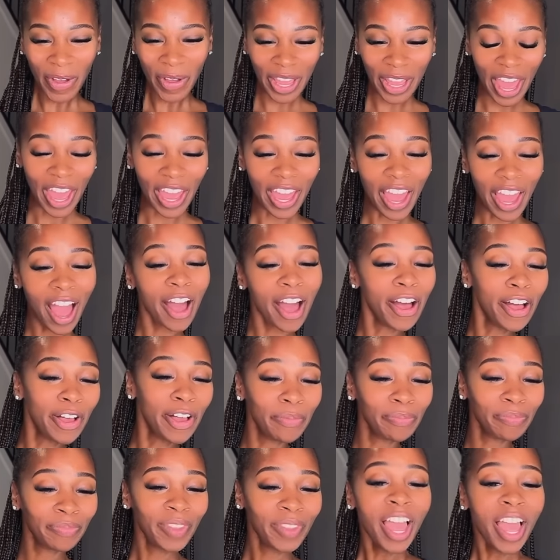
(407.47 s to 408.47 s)
Okay,
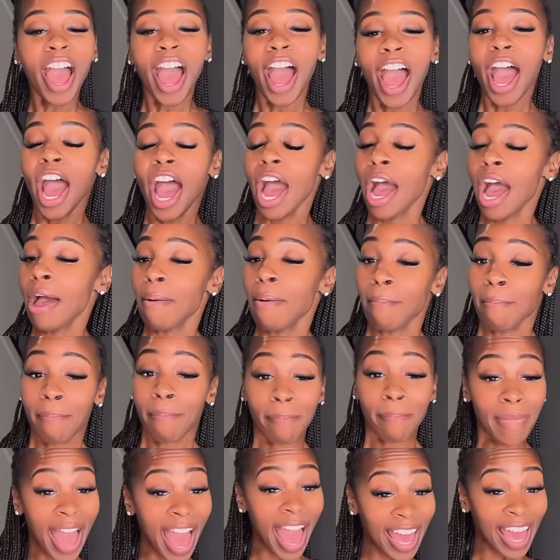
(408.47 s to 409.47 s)

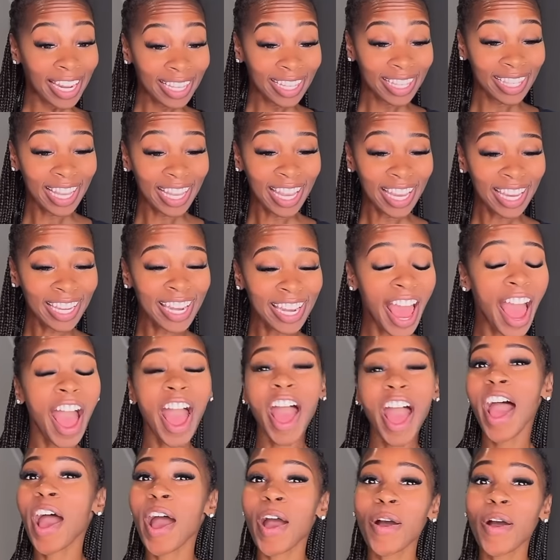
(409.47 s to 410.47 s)
Madison,
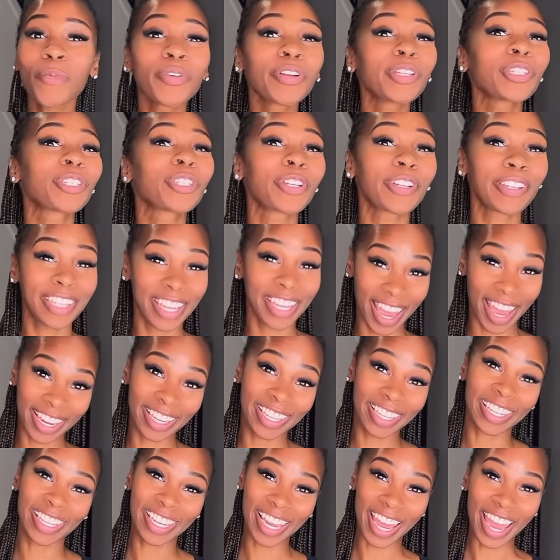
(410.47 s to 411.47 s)
how was your
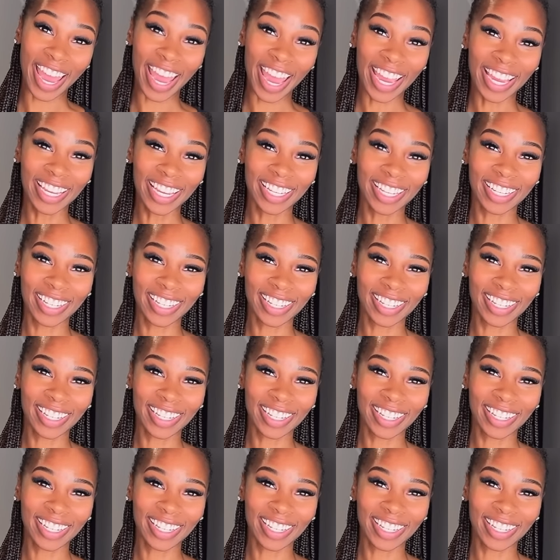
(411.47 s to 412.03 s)
day today?